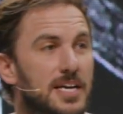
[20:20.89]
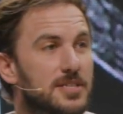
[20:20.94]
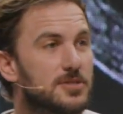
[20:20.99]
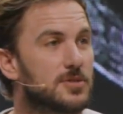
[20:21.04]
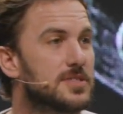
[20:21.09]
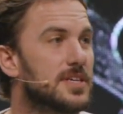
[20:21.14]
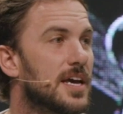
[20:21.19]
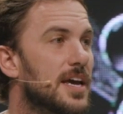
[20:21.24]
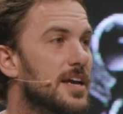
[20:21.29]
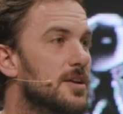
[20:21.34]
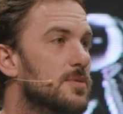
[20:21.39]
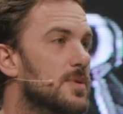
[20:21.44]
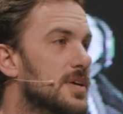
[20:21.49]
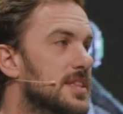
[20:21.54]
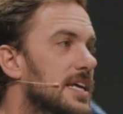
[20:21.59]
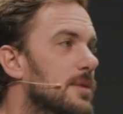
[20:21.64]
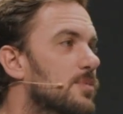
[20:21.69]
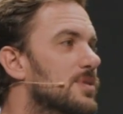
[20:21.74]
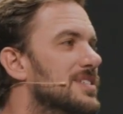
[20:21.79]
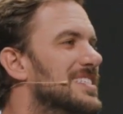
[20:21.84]
also say, you know
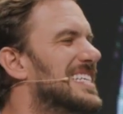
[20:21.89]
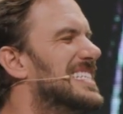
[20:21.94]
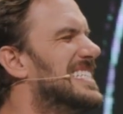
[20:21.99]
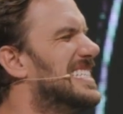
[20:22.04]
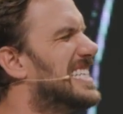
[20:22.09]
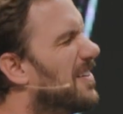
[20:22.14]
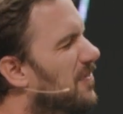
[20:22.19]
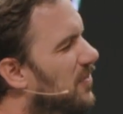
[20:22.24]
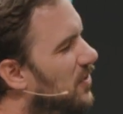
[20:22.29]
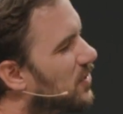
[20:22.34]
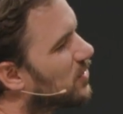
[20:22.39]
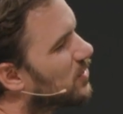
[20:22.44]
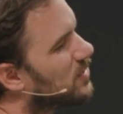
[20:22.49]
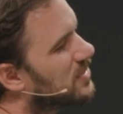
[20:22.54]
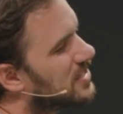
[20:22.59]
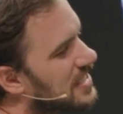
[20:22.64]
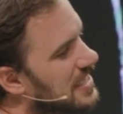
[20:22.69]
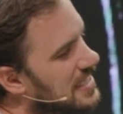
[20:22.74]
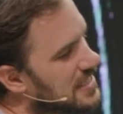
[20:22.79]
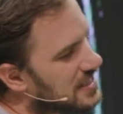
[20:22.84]
what, there was a difficult
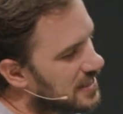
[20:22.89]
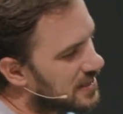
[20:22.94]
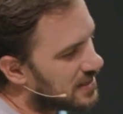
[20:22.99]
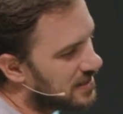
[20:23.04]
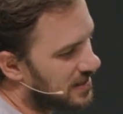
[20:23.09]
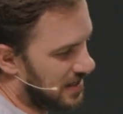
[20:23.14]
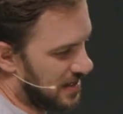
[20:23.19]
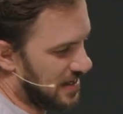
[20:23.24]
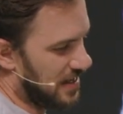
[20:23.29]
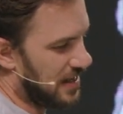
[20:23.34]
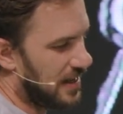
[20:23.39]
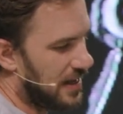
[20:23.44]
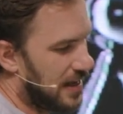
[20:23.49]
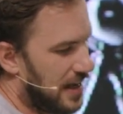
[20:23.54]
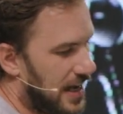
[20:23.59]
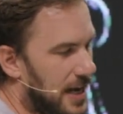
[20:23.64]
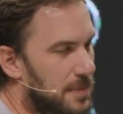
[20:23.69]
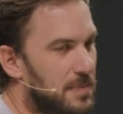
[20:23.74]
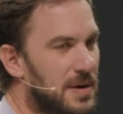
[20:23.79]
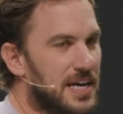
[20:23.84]
season
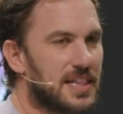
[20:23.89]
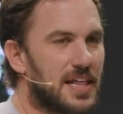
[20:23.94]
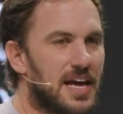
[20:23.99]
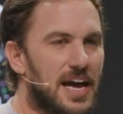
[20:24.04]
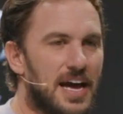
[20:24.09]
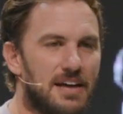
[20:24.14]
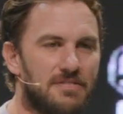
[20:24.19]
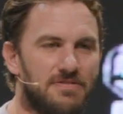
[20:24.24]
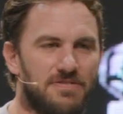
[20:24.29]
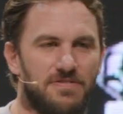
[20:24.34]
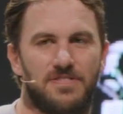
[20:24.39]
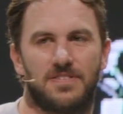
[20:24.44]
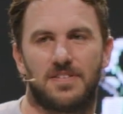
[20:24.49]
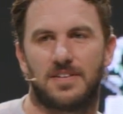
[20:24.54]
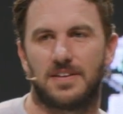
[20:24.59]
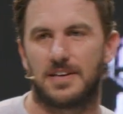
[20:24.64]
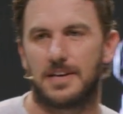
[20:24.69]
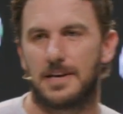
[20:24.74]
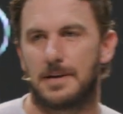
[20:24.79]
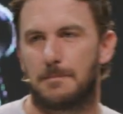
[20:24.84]
in my life,
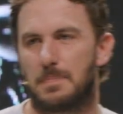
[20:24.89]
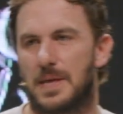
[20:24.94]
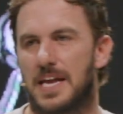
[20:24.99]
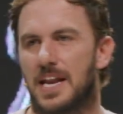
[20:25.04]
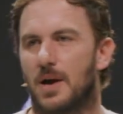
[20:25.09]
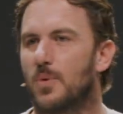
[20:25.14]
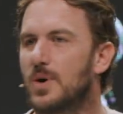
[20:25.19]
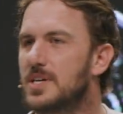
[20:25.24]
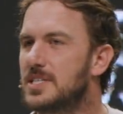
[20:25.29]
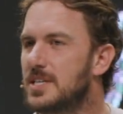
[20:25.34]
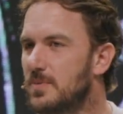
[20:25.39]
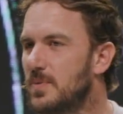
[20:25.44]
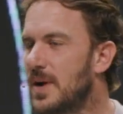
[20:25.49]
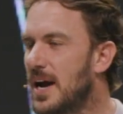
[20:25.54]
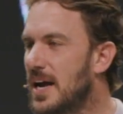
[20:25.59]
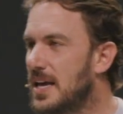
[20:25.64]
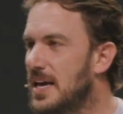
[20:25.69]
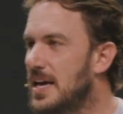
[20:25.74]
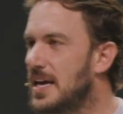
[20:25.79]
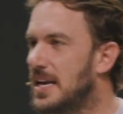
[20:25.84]
and I wasn't
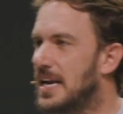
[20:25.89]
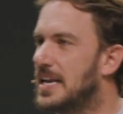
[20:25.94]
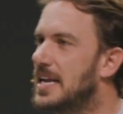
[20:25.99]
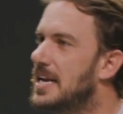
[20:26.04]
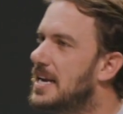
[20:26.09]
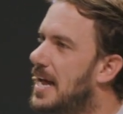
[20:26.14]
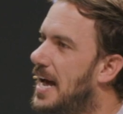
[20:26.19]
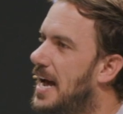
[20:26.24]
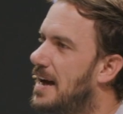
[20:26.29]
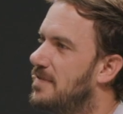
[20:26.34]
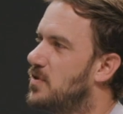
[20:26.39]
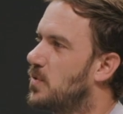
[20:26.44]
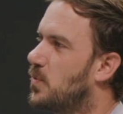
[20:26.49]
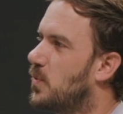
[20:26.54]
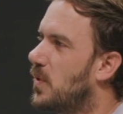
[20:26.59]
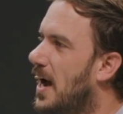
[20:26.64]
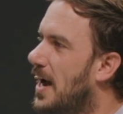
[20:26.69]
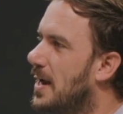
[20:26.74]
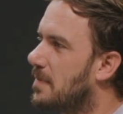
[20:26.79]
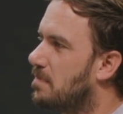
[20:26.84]
ready, and I didn't have the
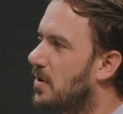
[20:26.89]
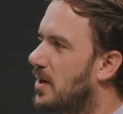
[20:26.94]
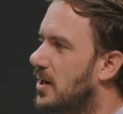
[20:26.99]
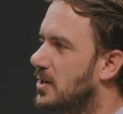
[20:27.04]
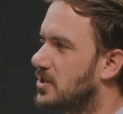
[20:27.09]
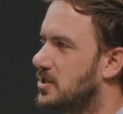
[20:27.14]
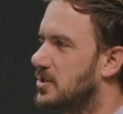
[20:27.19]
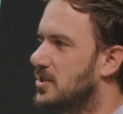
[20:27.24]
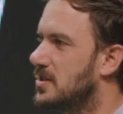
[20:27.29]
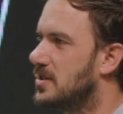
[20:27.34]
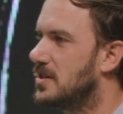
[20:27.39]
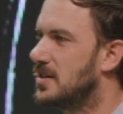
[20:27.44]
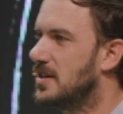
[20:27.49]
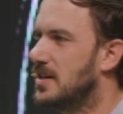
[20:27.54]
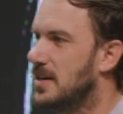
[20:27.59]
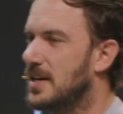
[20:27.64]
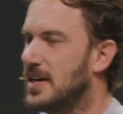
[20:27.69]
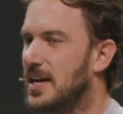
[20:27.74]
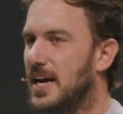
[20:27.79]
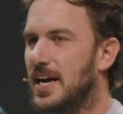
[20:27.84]
right posture,
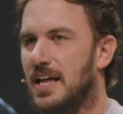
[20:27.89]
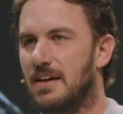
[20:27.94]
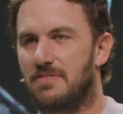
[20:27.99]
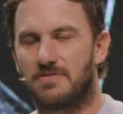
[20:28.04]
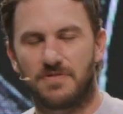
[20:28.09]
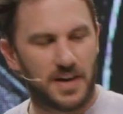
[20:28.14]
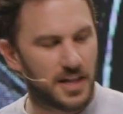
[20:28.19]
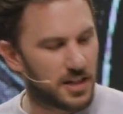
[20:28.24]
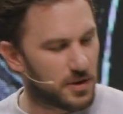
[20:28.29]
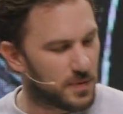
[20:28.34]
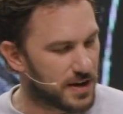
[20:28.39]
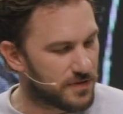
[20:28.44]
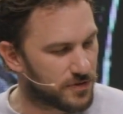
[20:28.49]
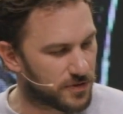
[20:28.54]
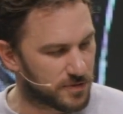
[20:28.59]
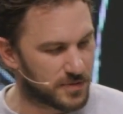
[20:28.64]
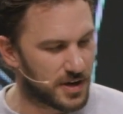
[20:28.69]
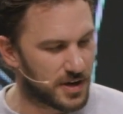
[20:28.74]
and I fell away from